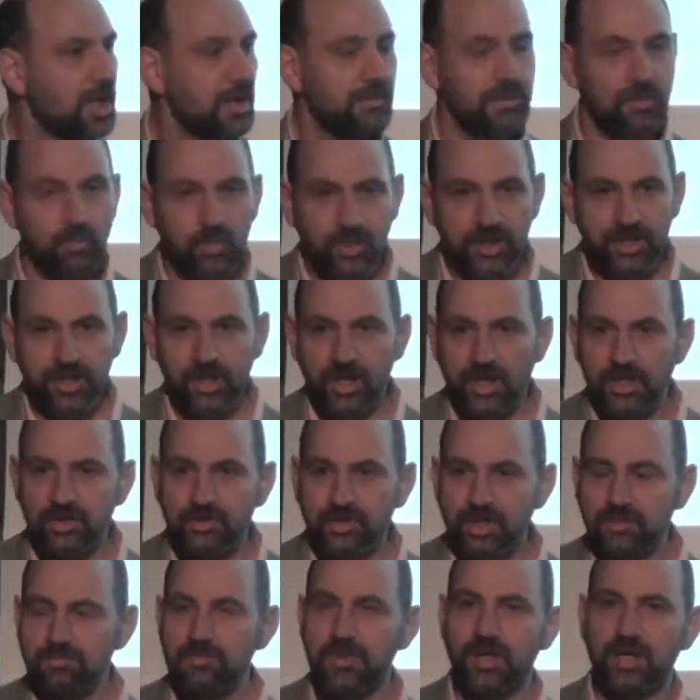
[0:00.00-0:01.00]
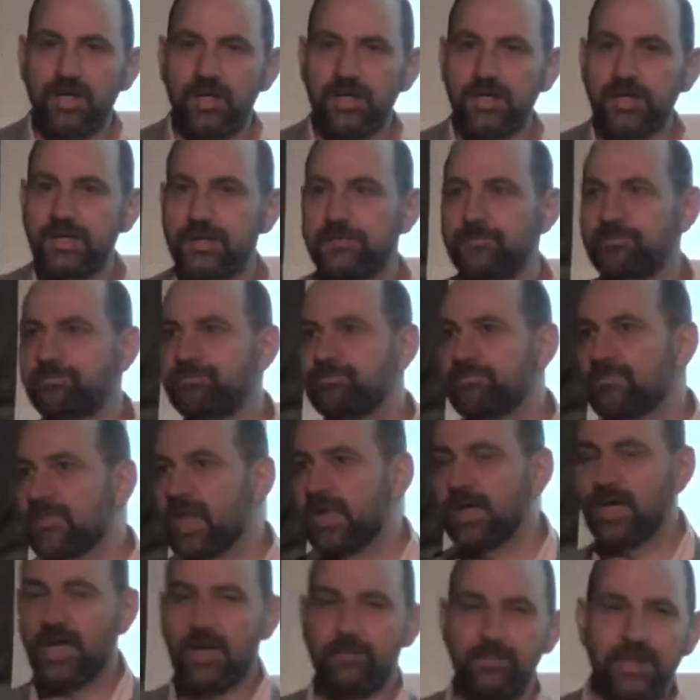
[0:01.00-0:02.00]
I mean, when I did
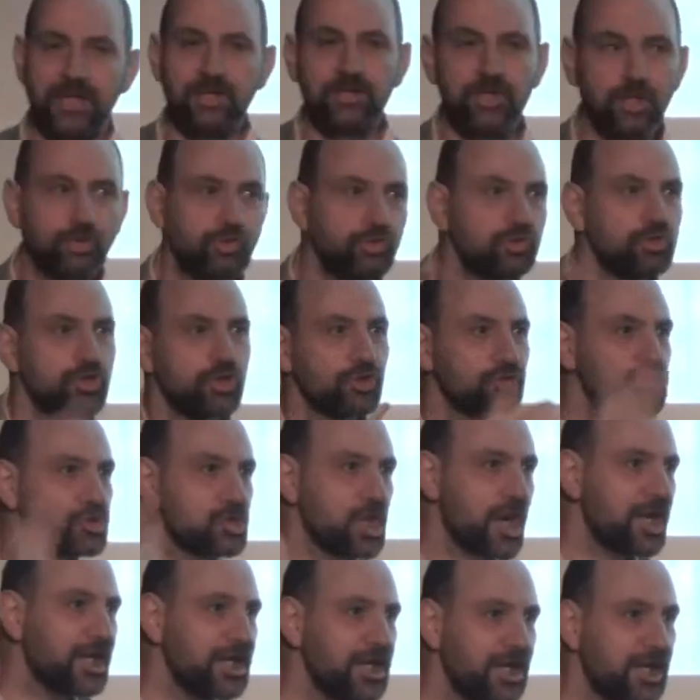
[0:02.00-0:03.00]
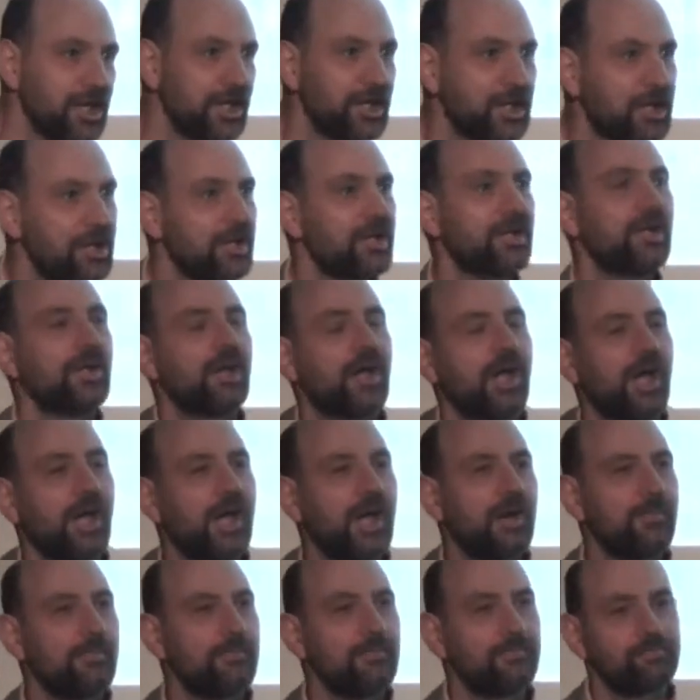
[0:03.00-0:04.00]
my industrial training,
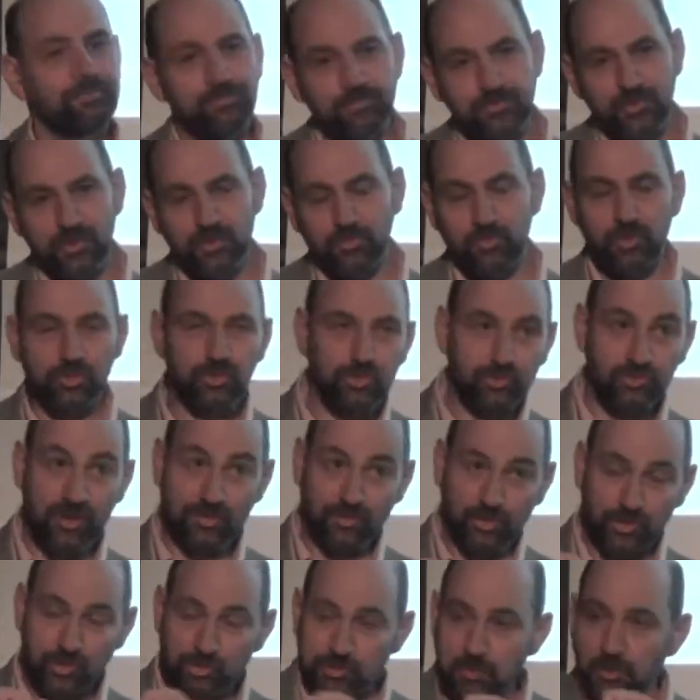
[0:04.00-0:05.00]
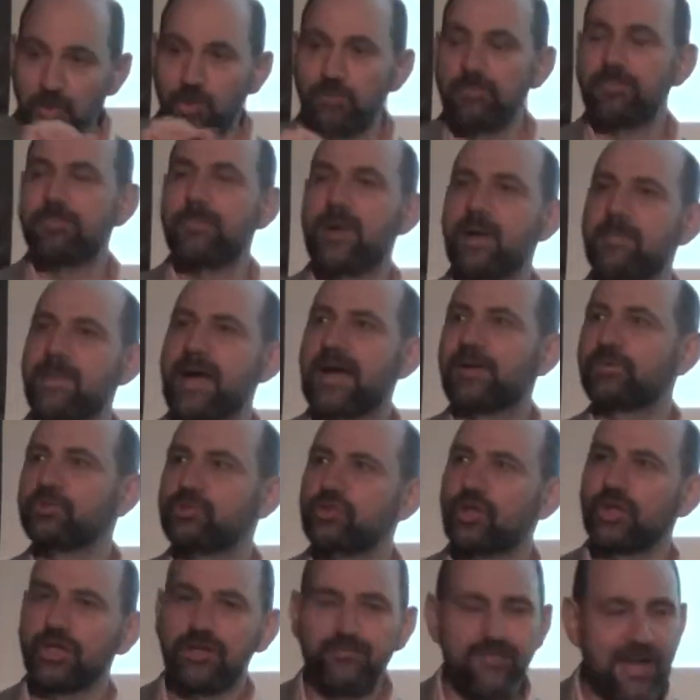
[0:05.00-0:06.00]
it was a very small
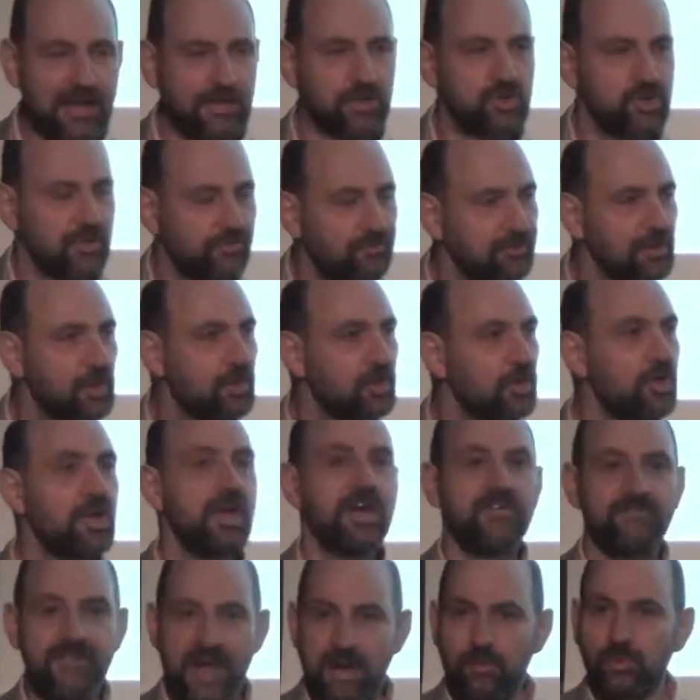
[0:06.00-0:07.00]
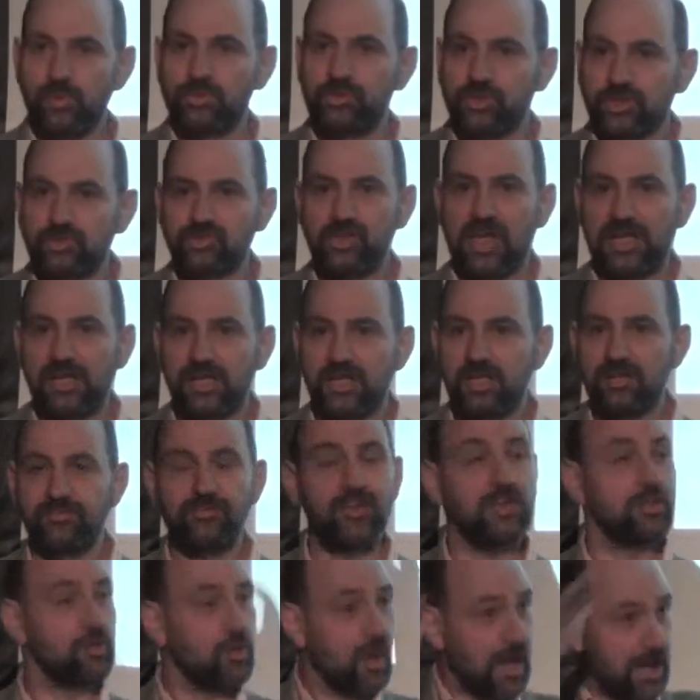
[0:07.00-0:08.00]
amount on a factory floor, that was exactly the
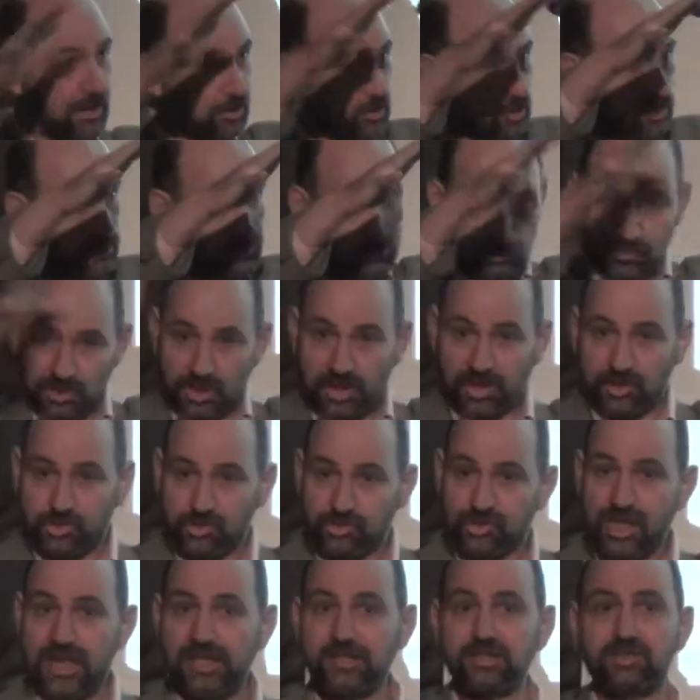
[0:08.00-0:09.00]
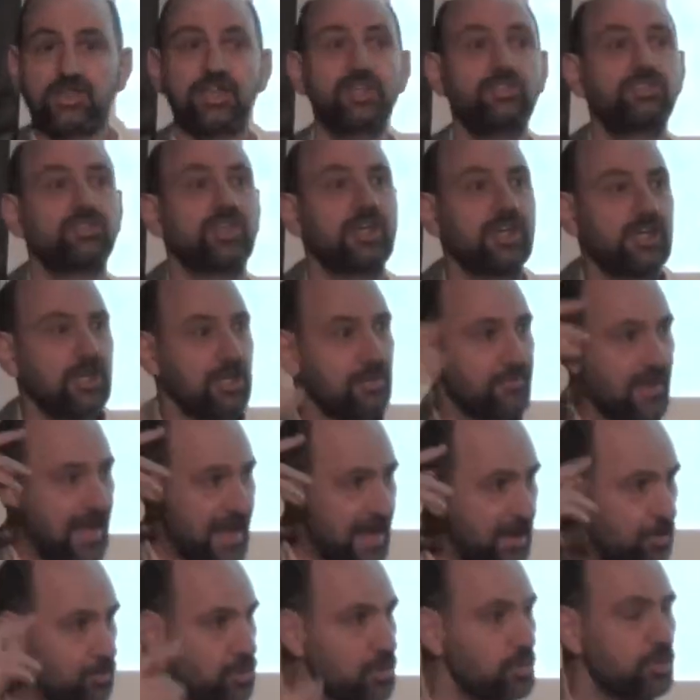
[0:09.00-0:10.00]
thing. You had exact detail of
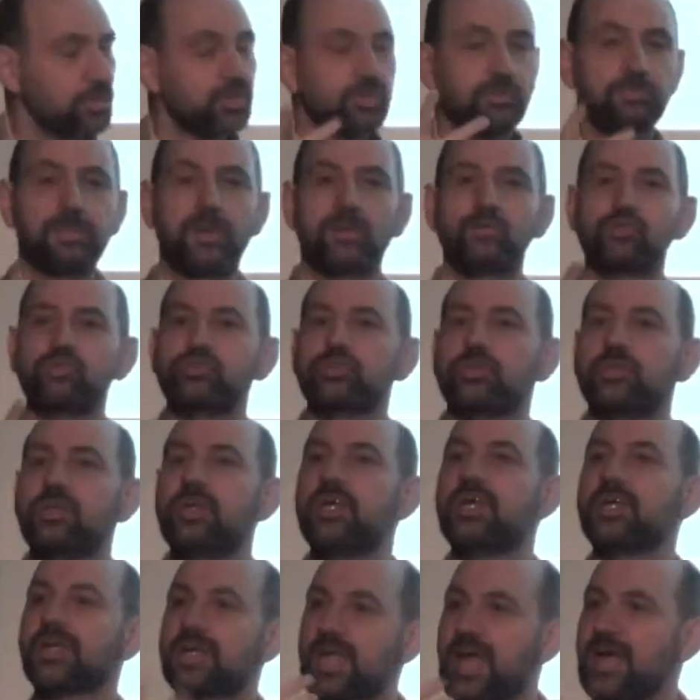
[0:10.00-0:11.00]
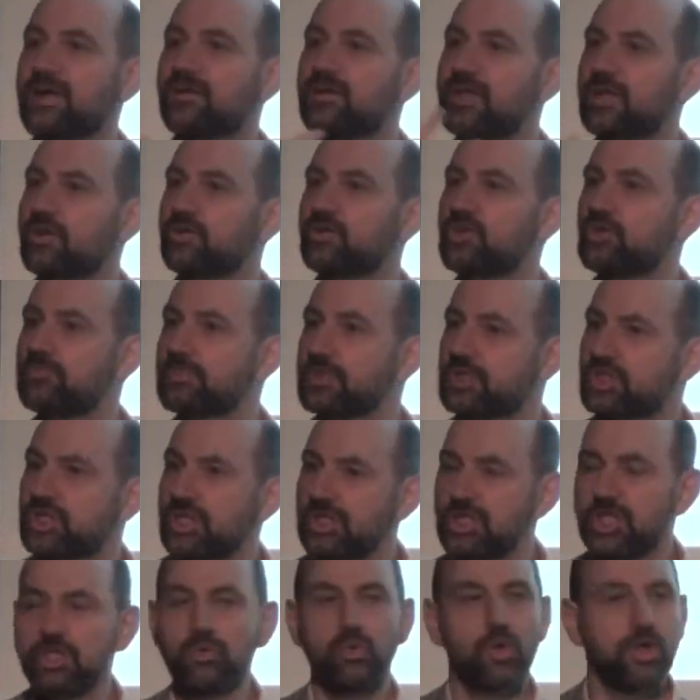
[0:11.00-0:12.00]
how you were supposed to carry out your
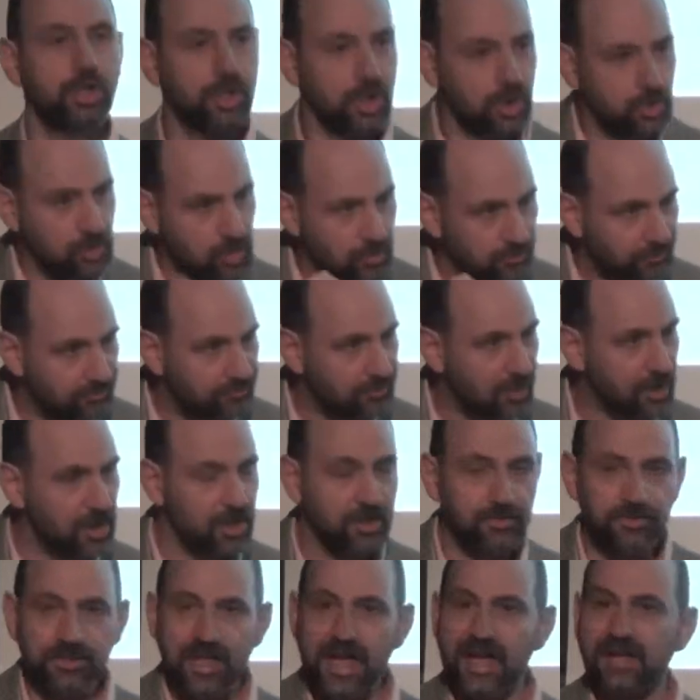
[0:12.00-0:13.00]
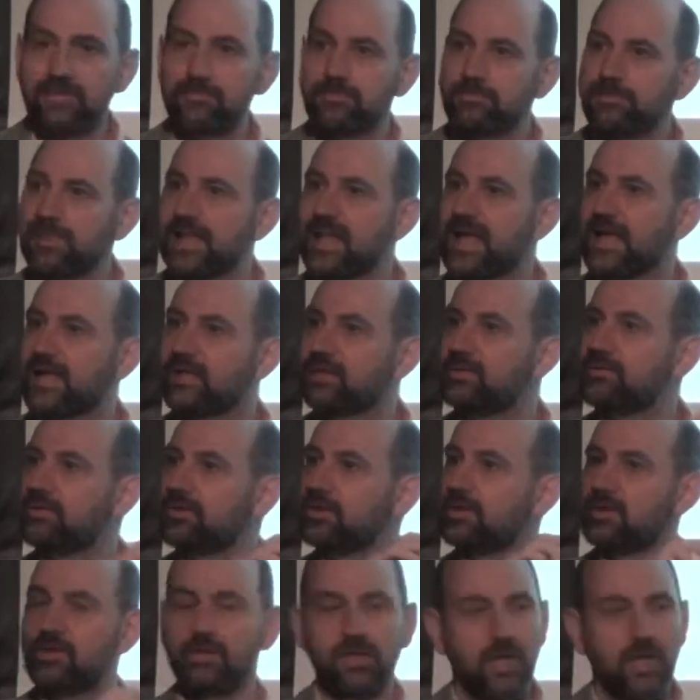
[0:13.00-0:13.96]
machining work, and you followed that plan